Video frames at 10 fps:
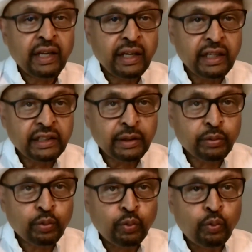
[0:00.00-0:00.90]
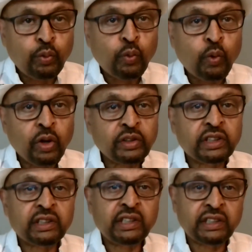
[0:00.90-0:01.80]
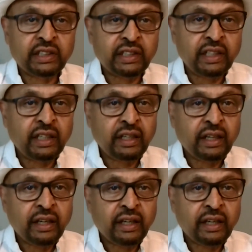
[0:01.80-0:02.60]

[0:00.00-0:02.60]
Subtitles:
Egypt wants to see